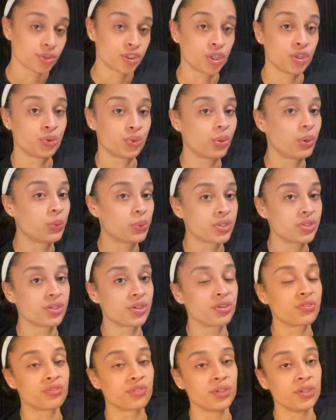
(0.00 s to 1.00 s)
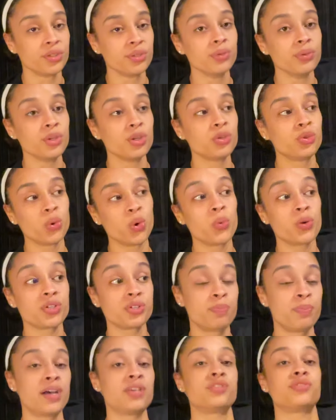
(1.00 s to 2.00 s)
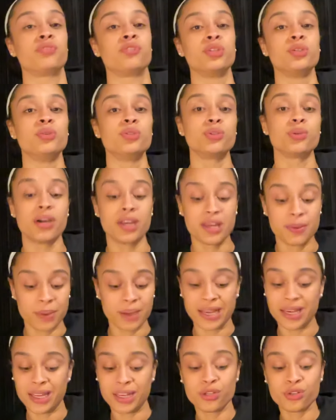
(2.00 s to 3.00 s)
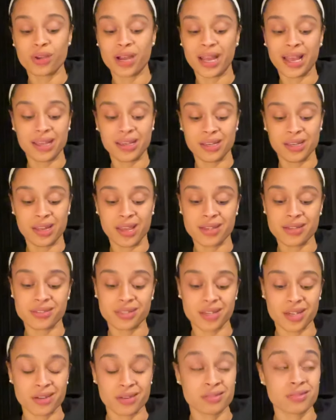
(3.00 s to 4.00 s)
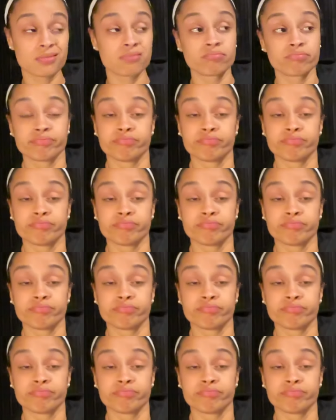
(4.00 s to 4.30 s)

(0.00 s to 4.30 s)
You're doing what's good for you. You're doing what's best for you. So anybody, any, you got any naysayers?